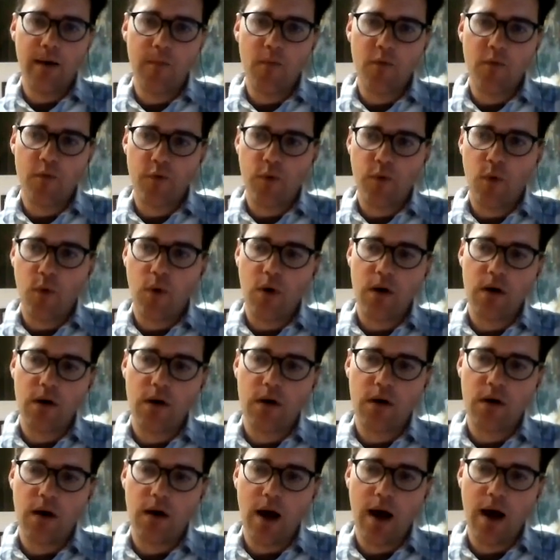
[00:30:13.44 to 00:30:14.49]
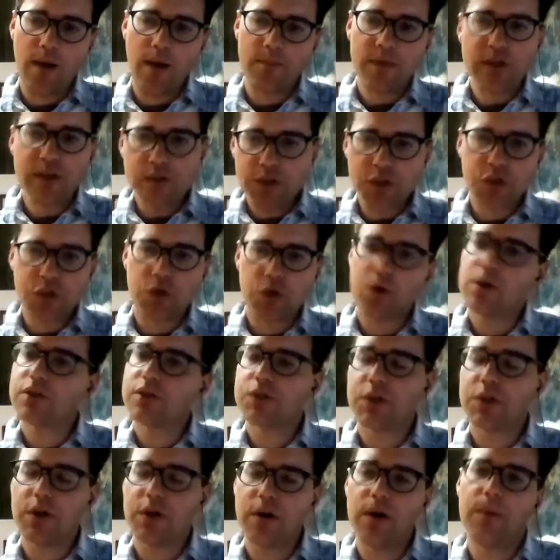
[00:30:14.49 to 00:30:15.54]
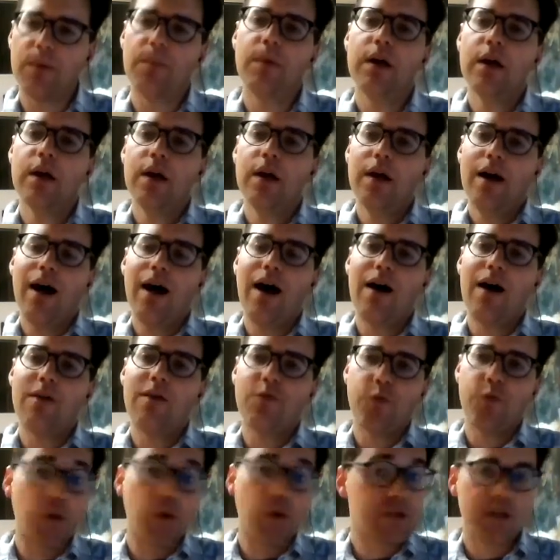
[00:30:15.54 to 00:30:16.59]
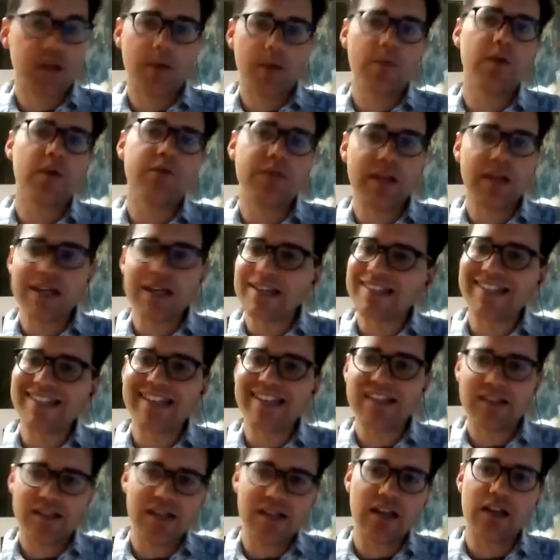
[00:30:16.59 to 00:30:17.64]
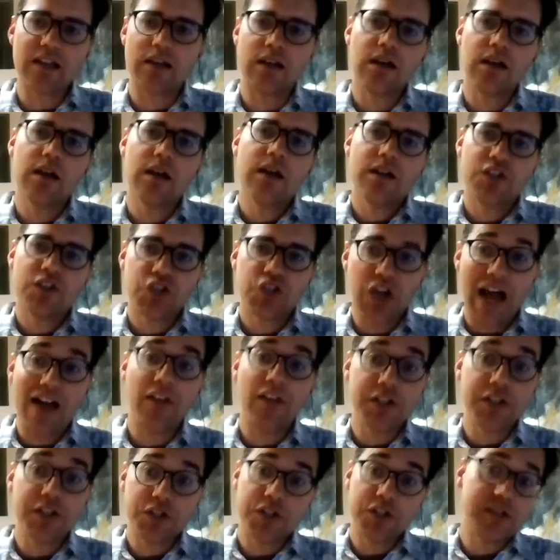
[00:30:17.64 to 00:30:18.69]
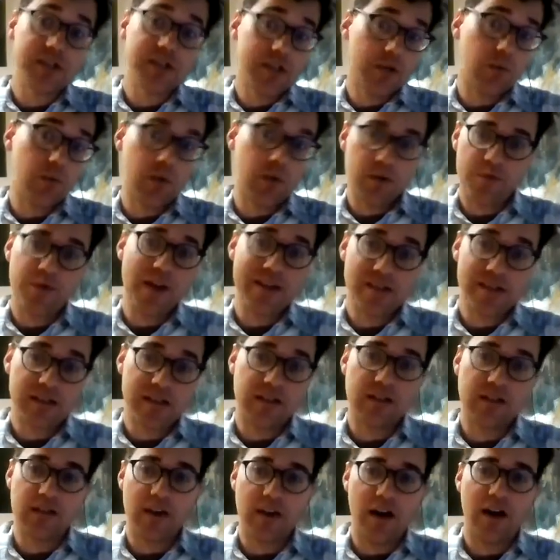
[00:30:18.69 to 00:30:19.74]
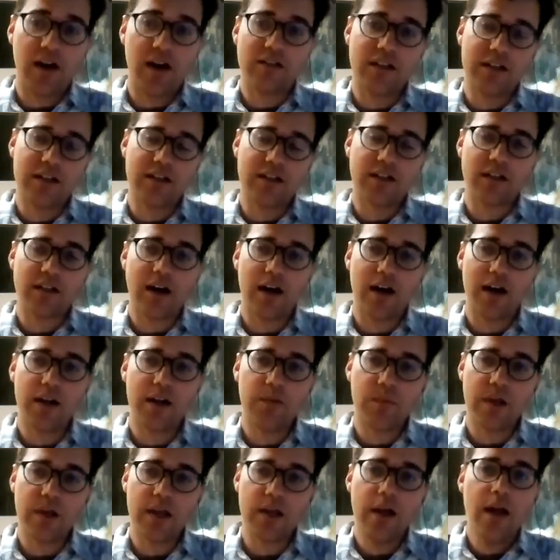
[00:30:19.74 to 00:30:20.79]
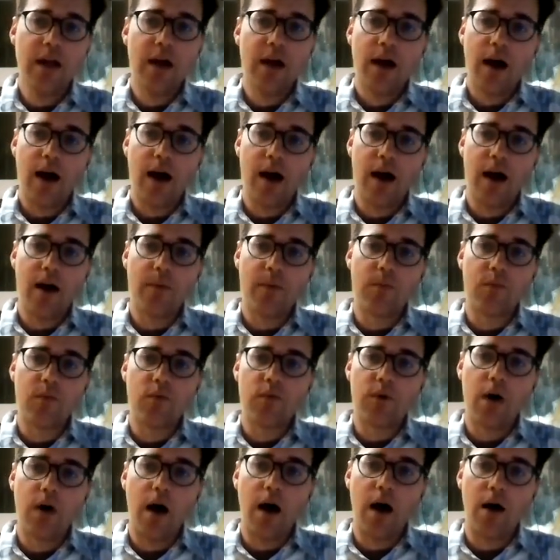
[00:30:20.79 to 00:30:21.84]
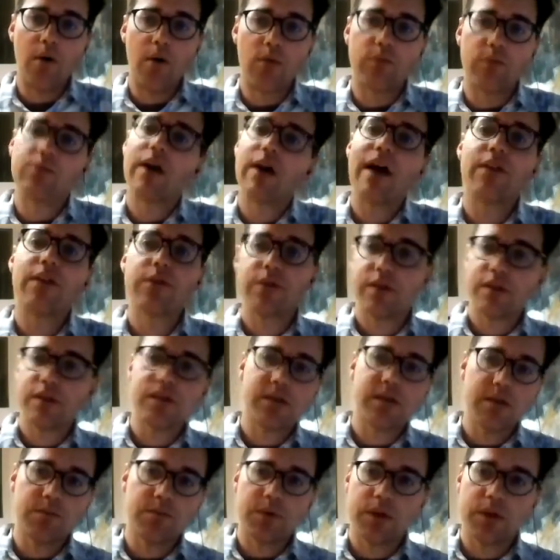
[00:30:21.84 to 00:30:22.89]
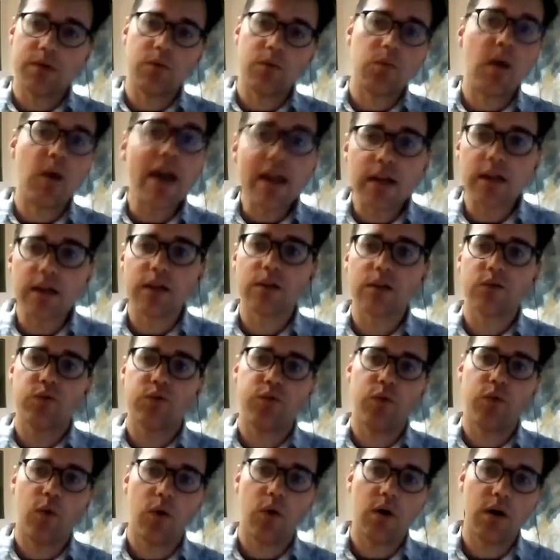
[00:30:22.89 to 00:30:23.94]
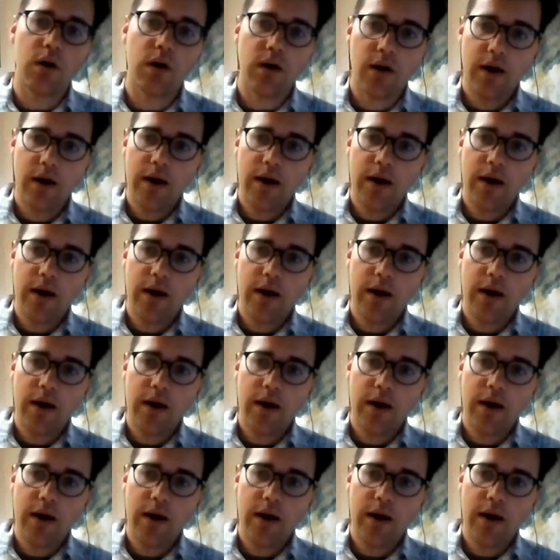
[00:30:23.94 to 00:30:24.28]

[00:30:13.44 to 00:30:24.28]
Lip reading: for, in the short term, for some of the existing challenges that we're facing in the online economy, rather than simply waiting for,